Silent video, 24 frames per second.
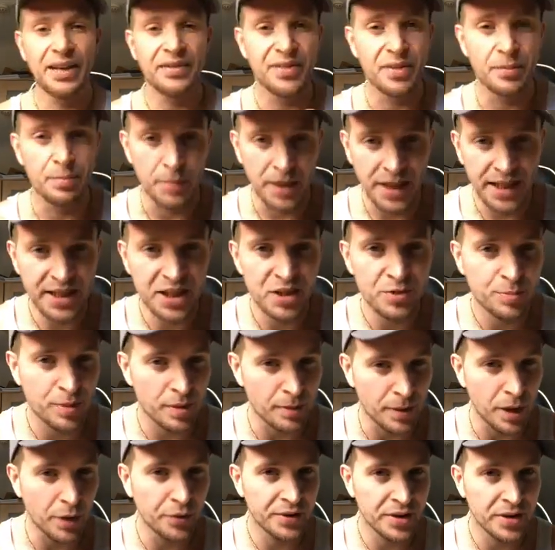If the media's
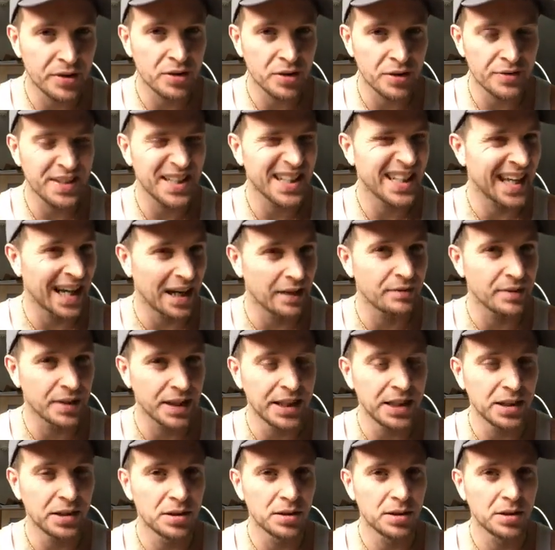promoting something
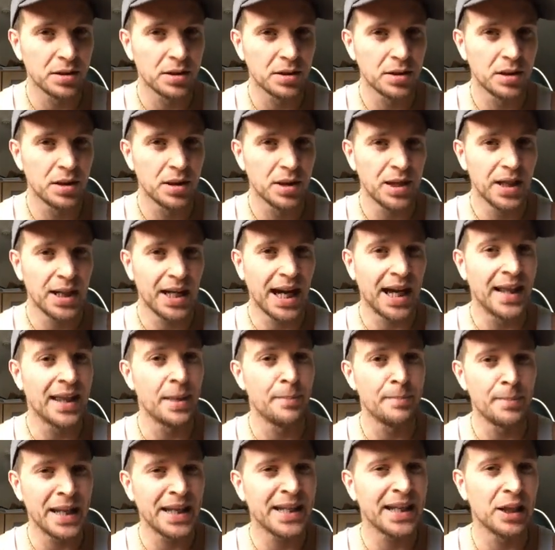heavily and
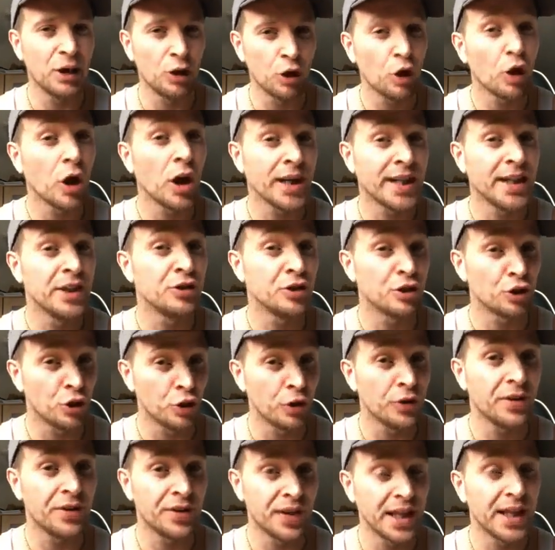then make it look like it's a
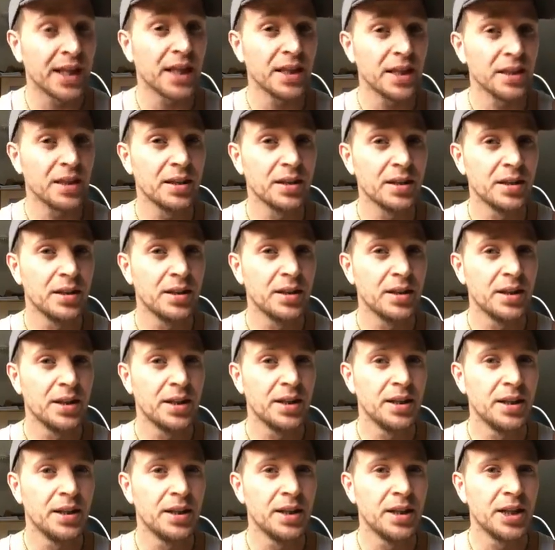good thing,
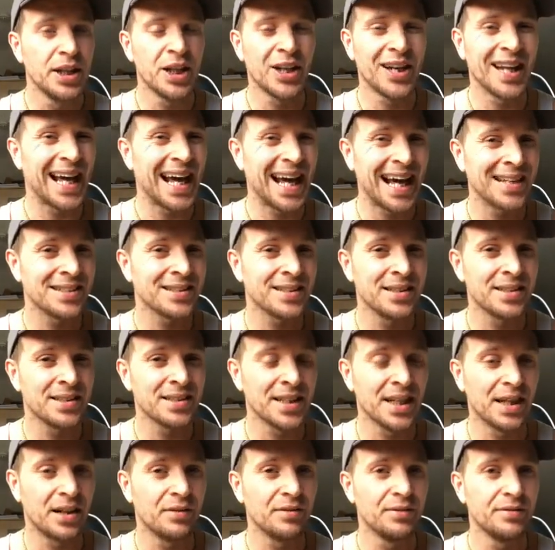you got to ask
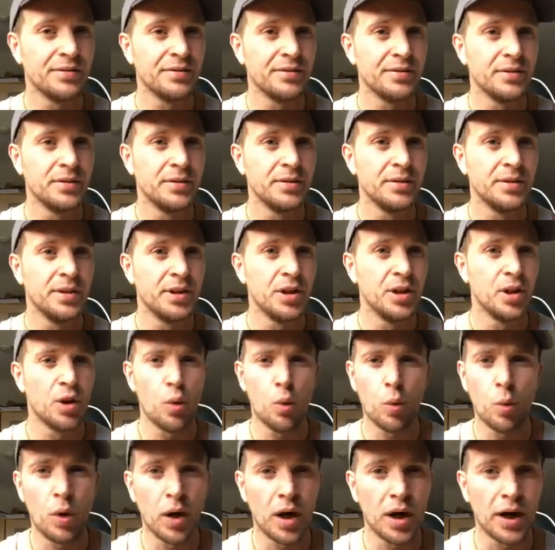yourself
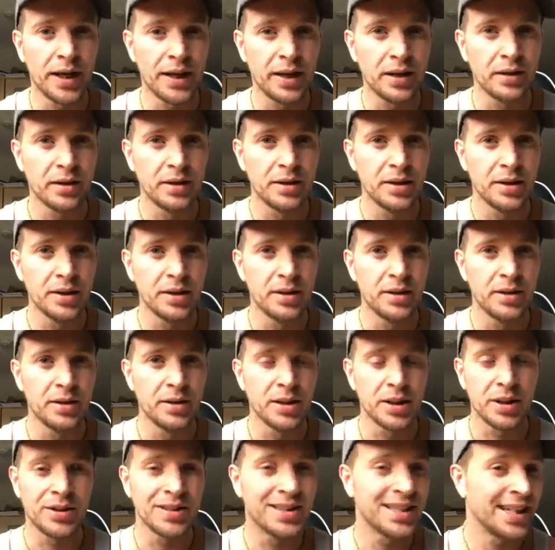why.
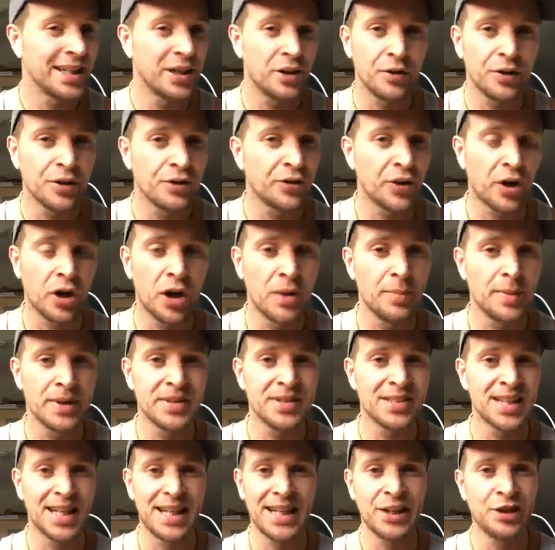Because any other time
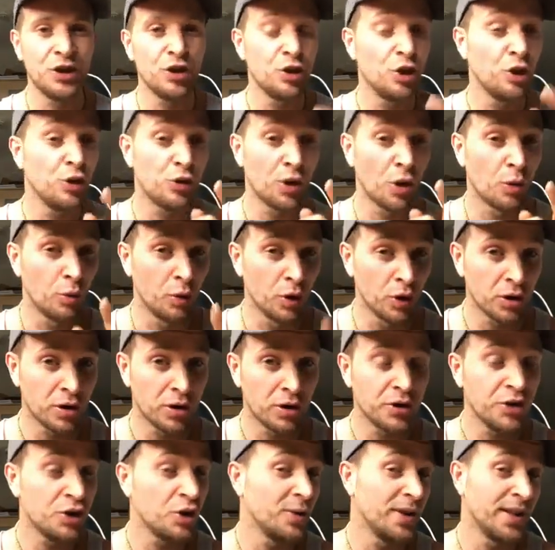it's telling you don't
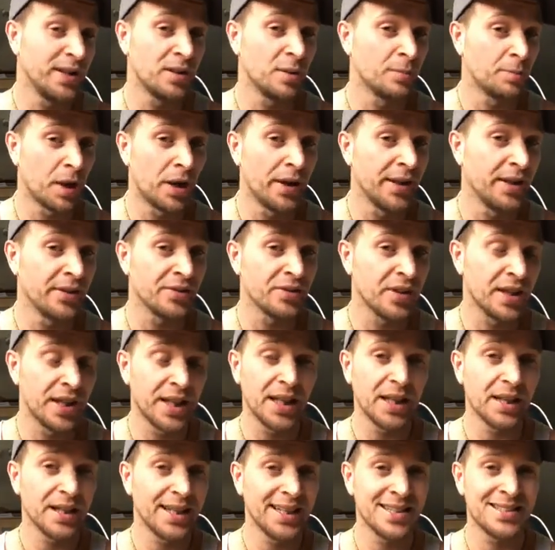look good, you need to buy this
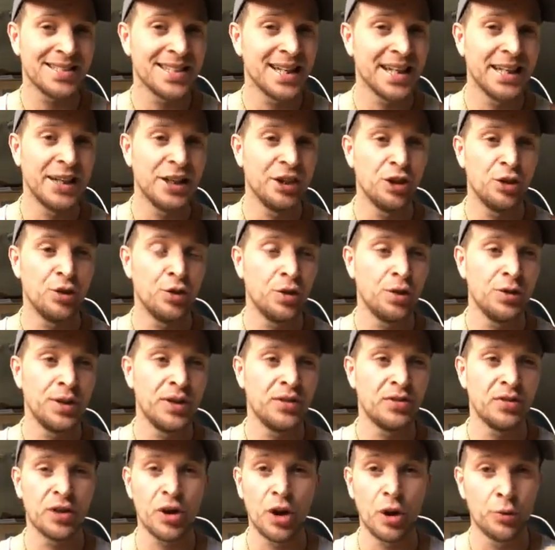thing. It's telling you
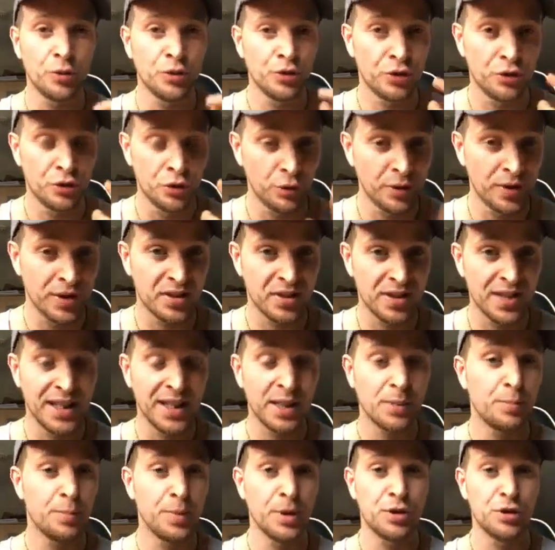need to go to do this
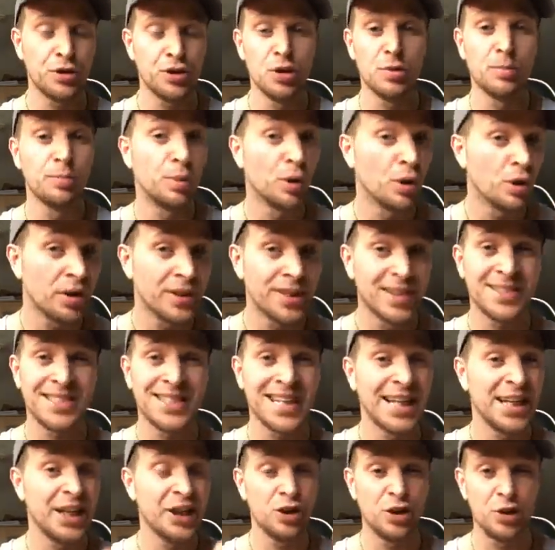thing because you're bored. It's
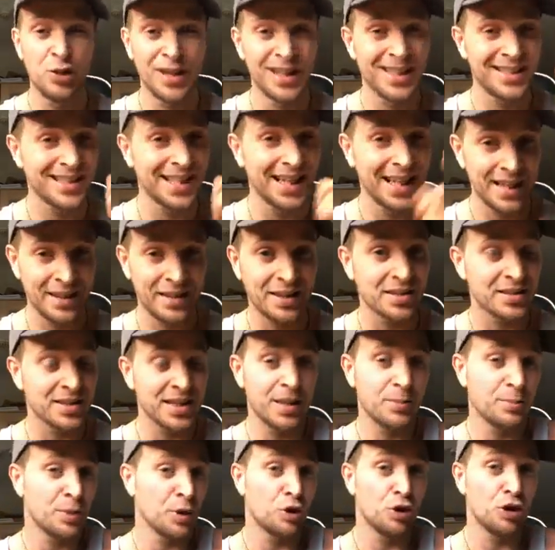telling you need to eat this
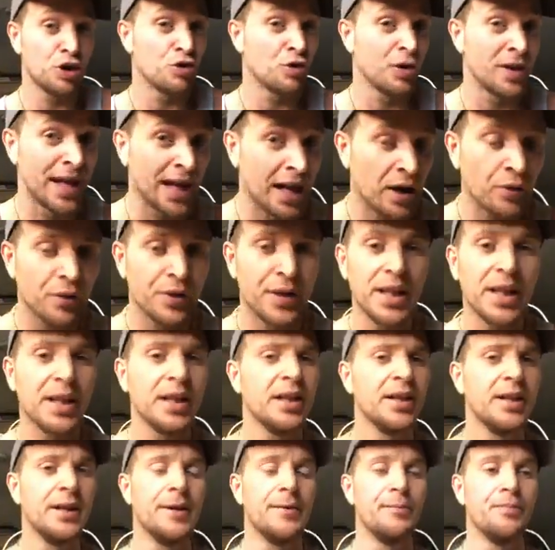thing because you're unhealthy.
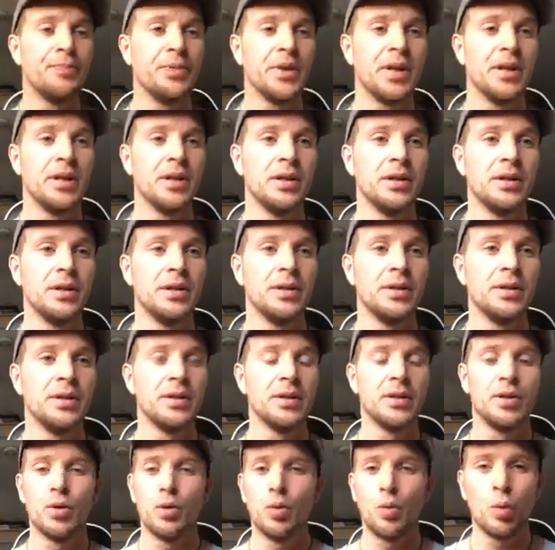
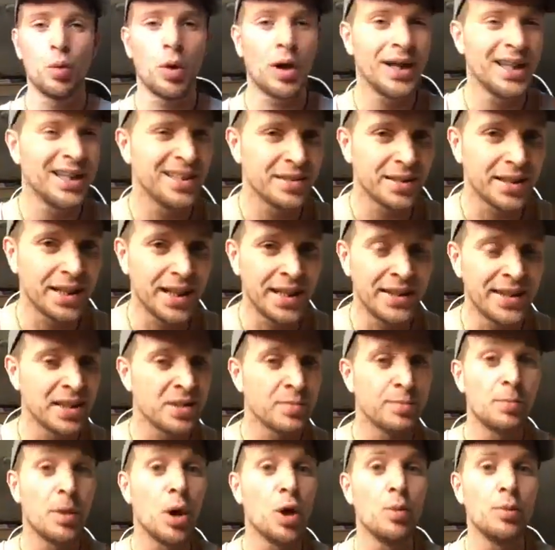Why is it in
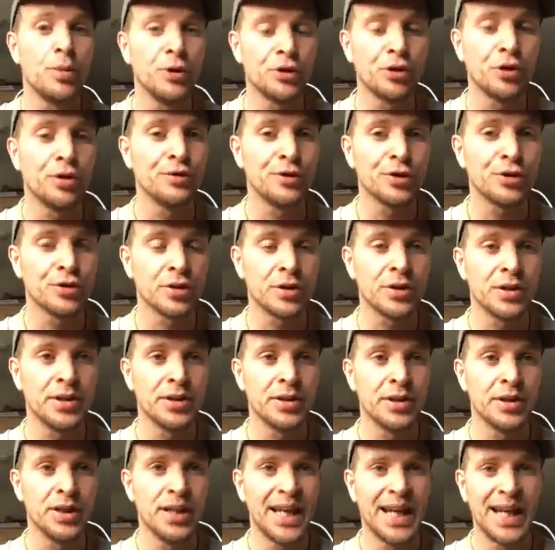this moment, all of a
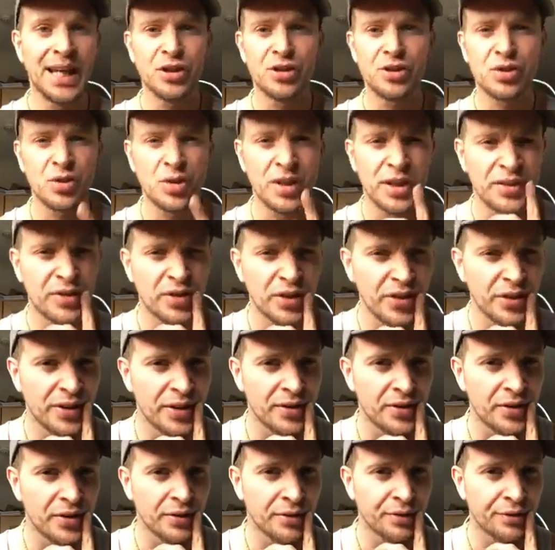sudden, it's suddenly
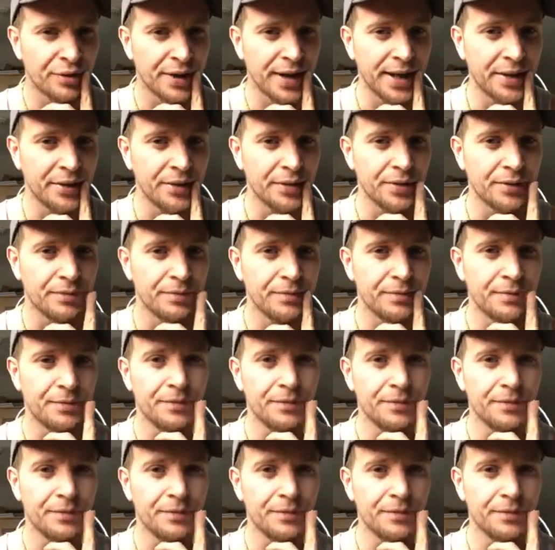turned into your friend?